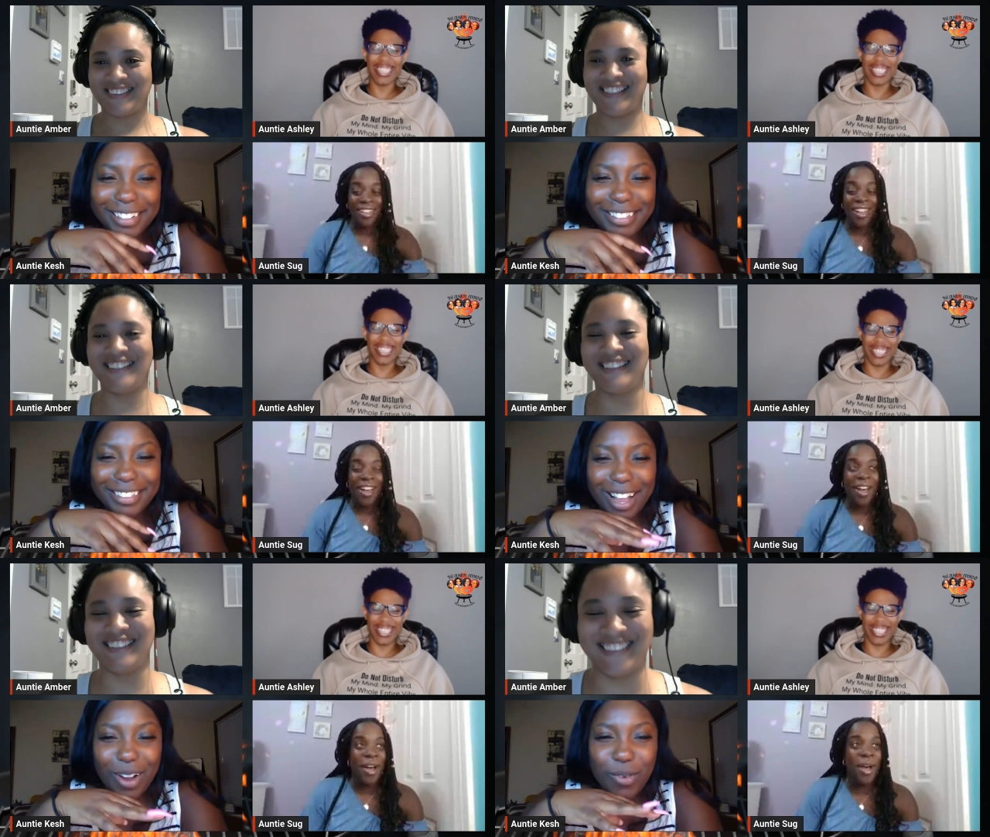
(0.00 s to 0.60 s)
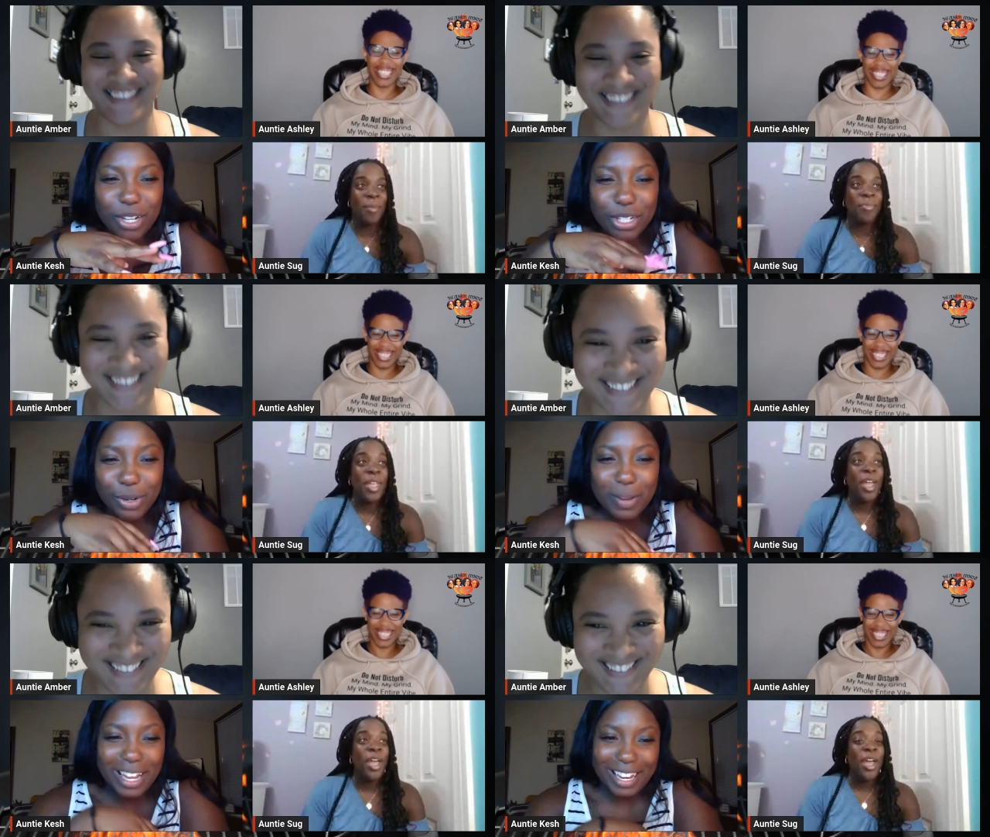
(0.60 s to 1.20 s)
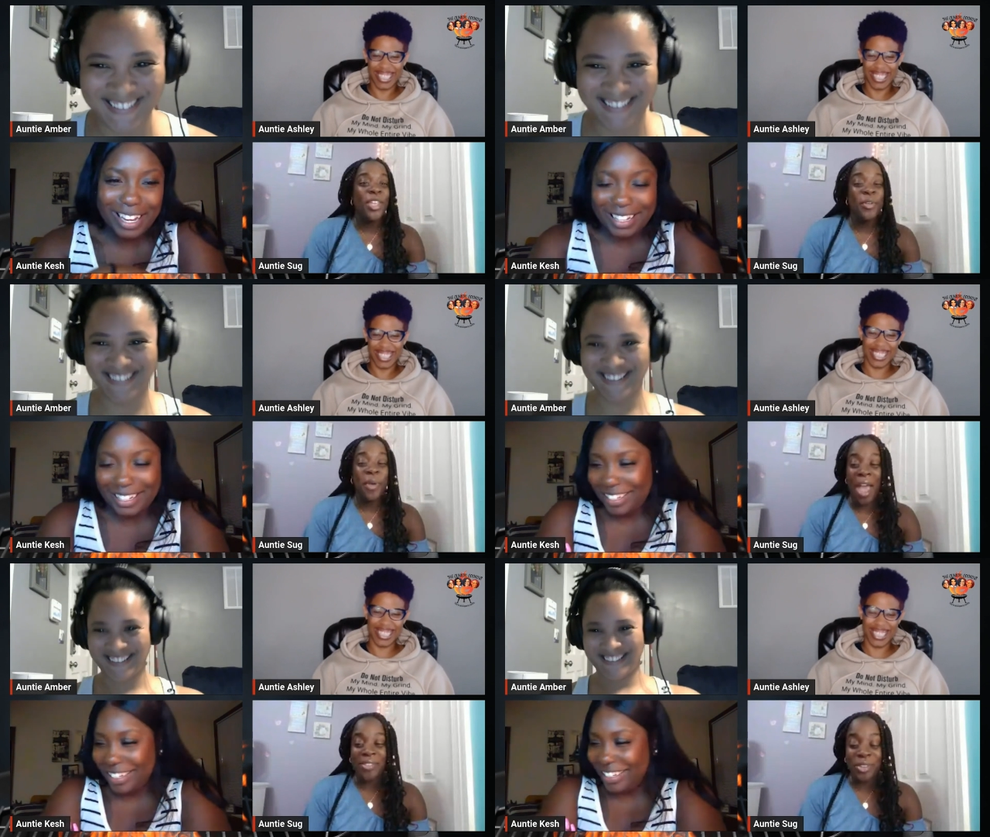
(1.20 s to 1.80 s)
Speaker 1: what you um, you
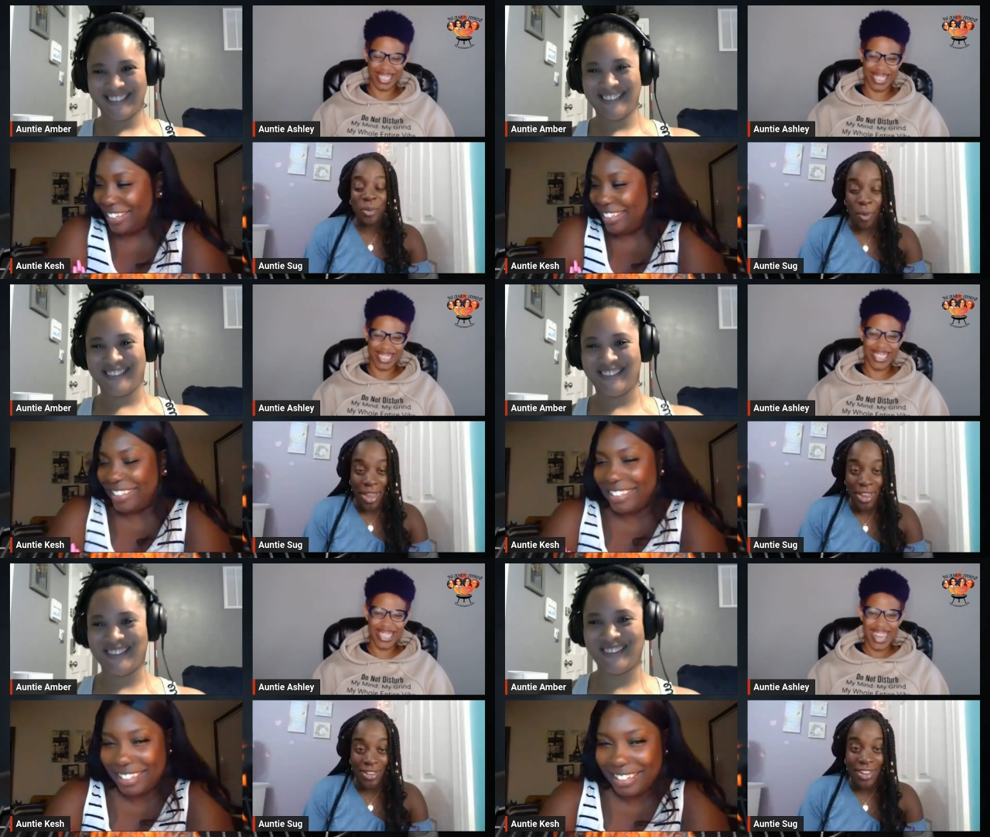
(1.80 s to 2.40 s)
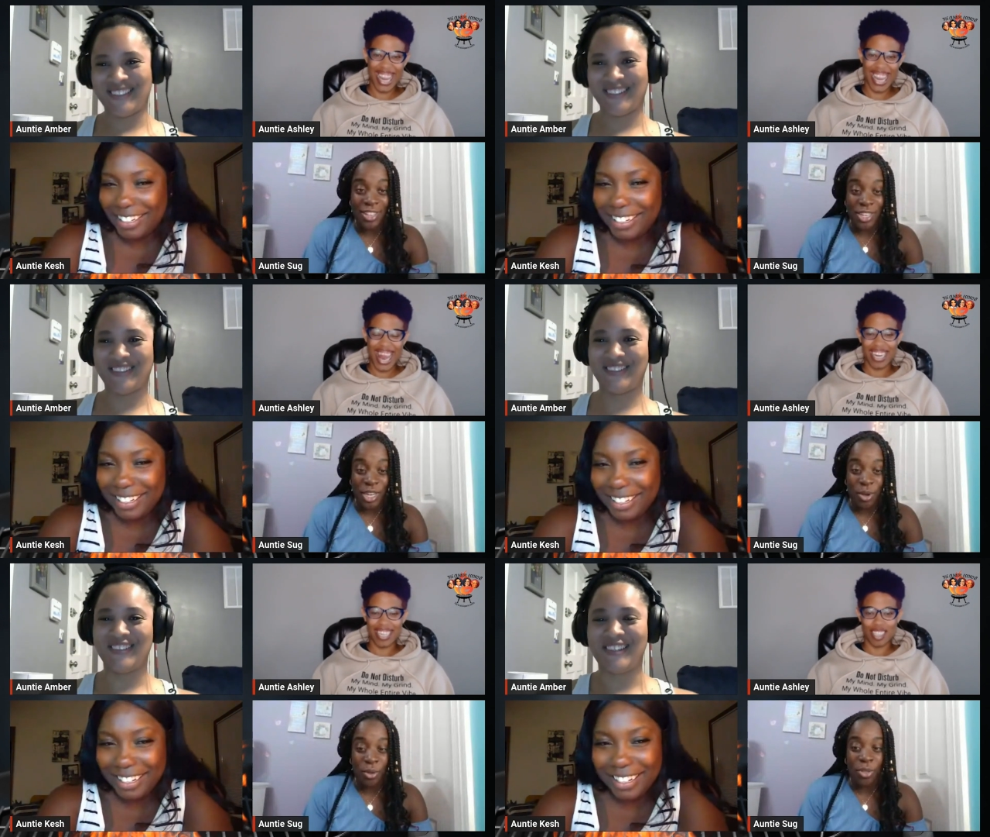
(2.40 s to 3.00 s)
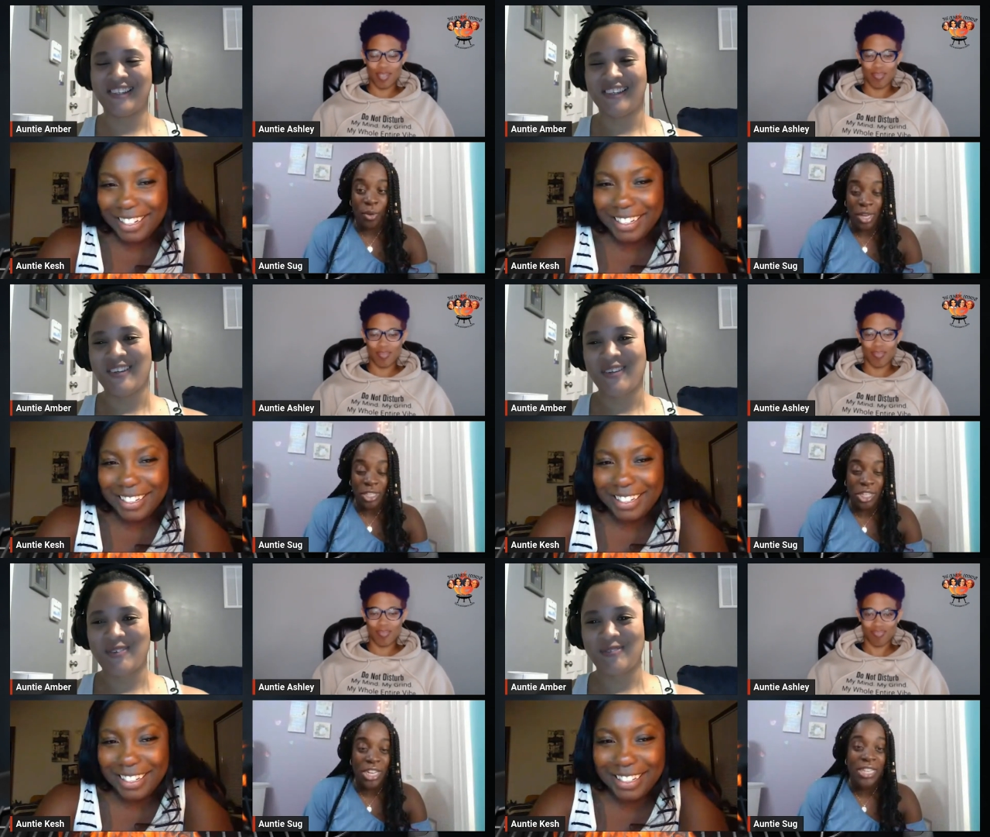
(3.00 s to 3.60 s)
have to wait until the
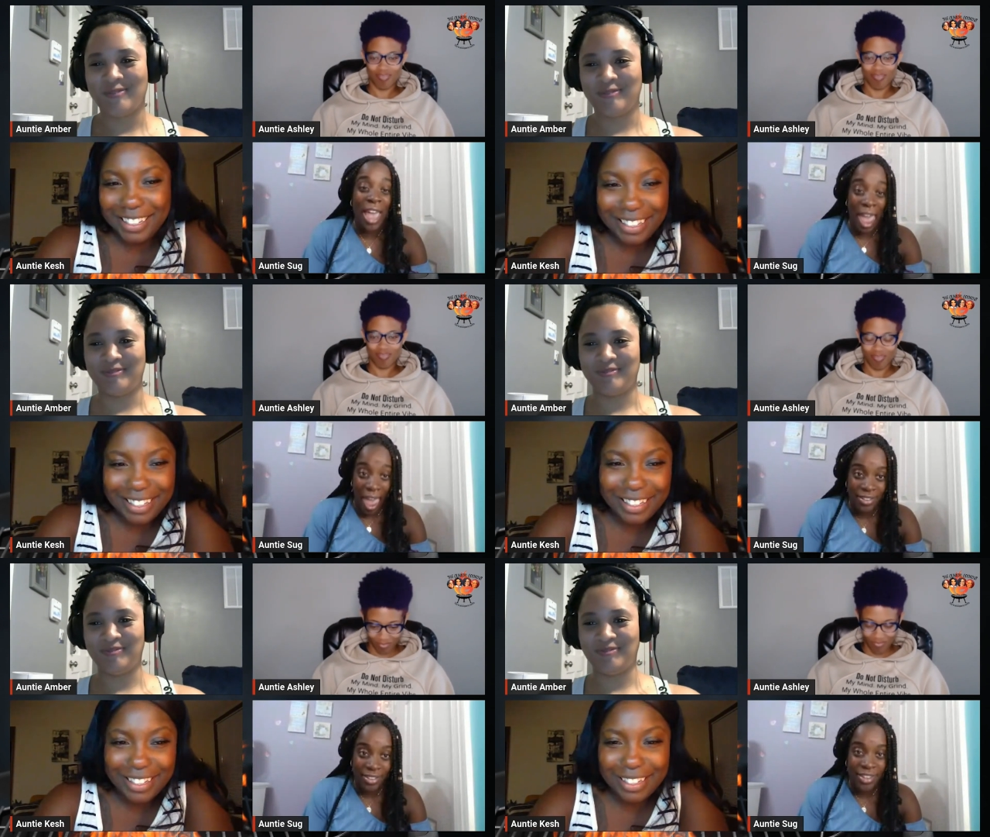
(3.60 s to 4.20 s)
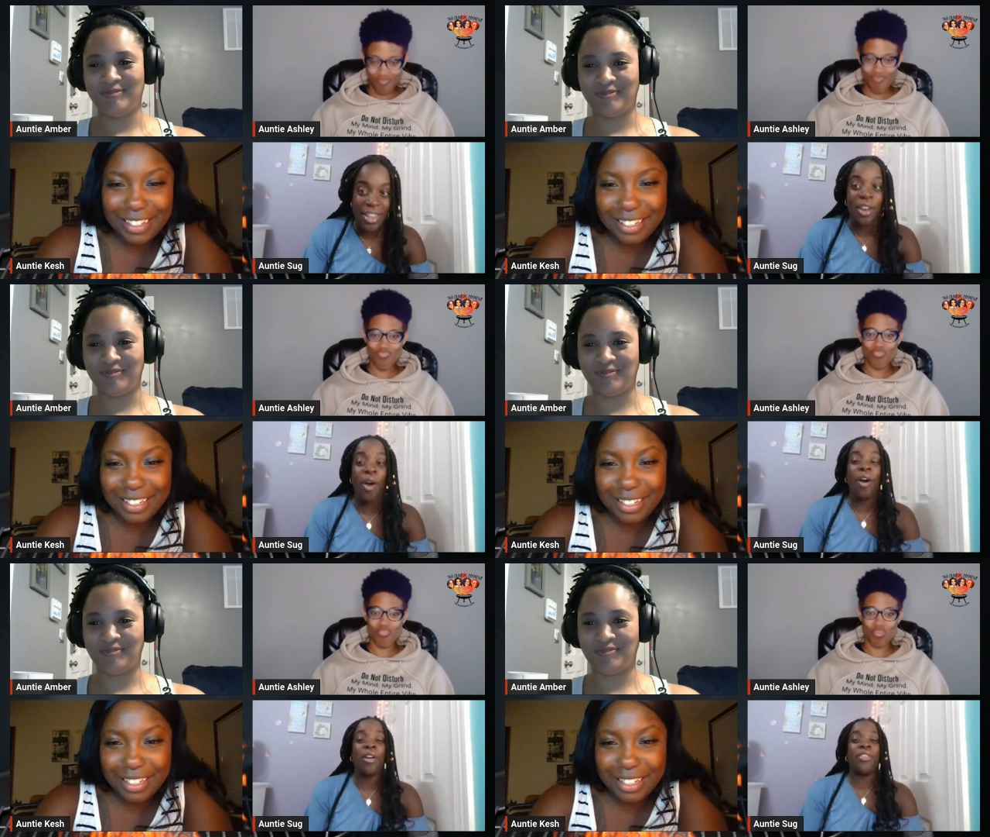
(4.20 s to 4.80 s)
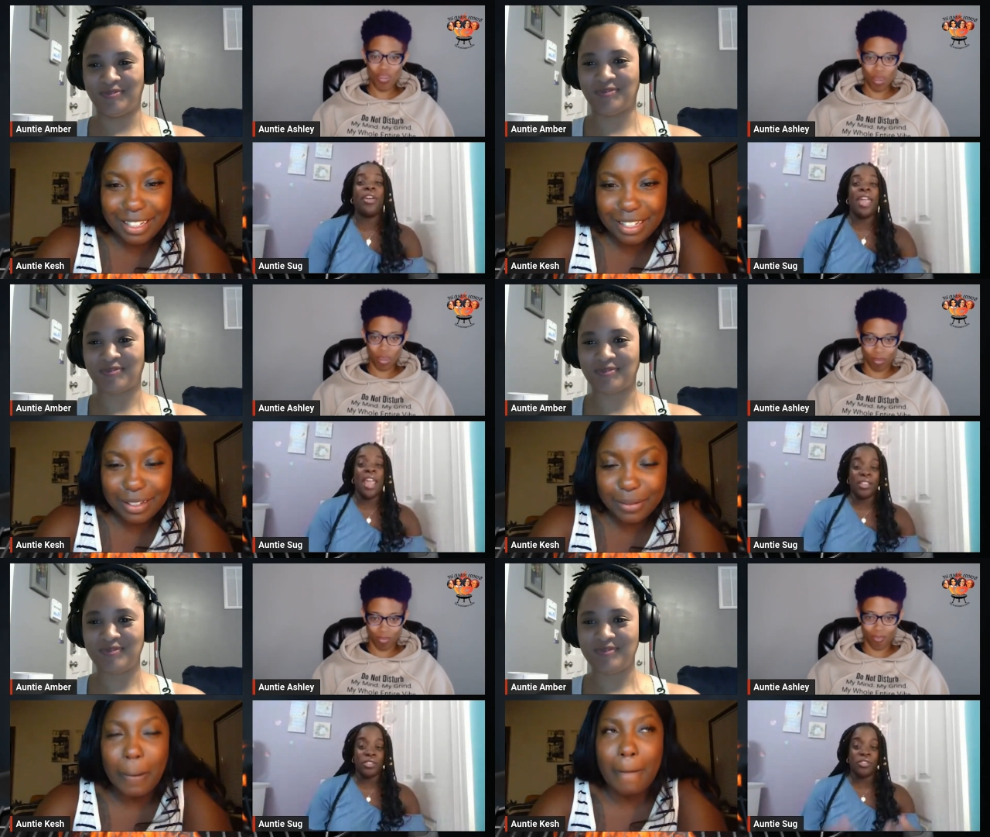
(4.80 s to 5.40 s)
question is asked and all the
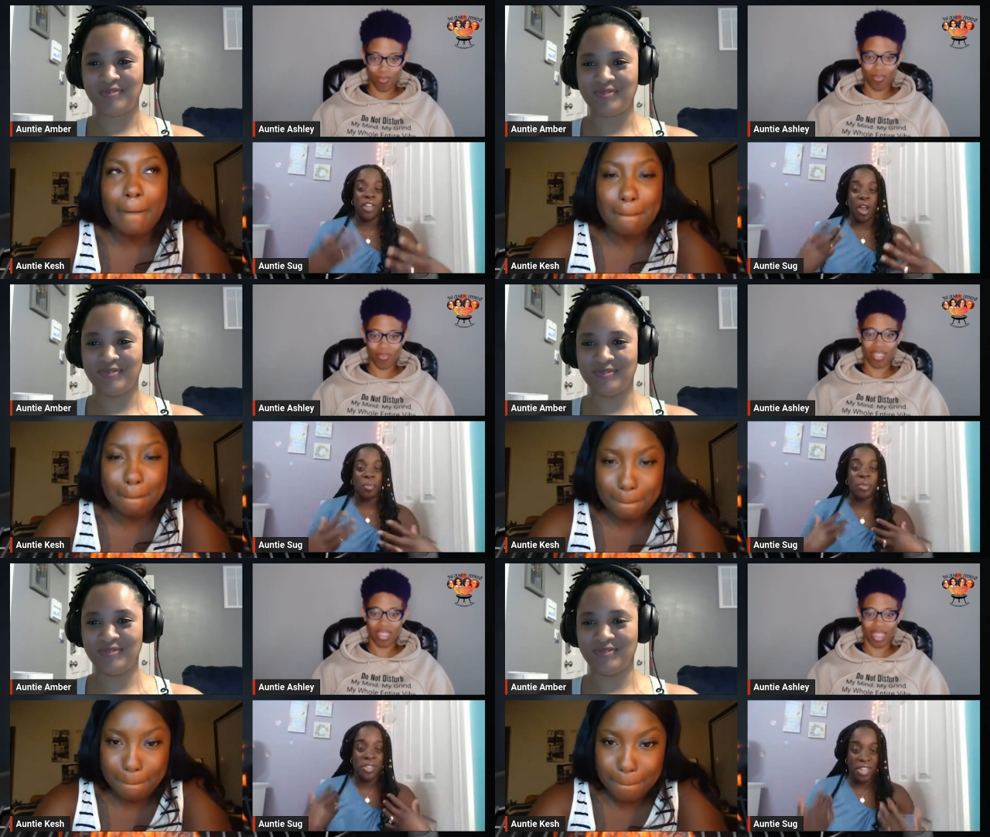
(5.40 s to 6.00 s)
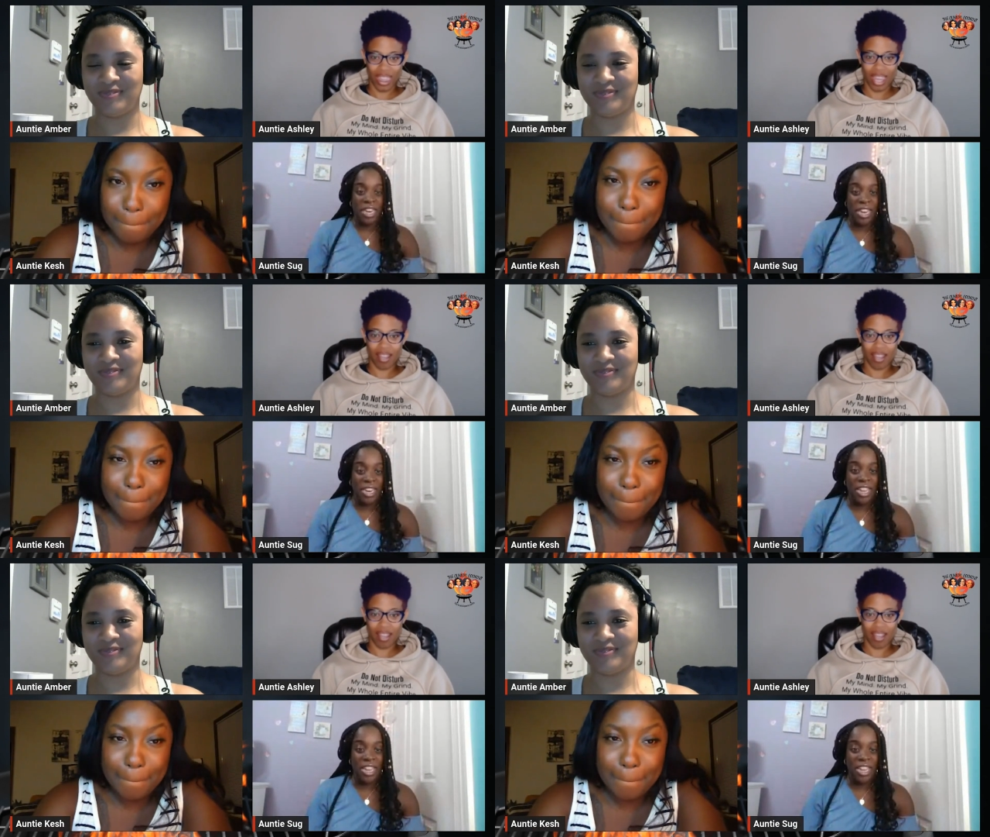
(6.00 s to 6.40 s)
answers are presented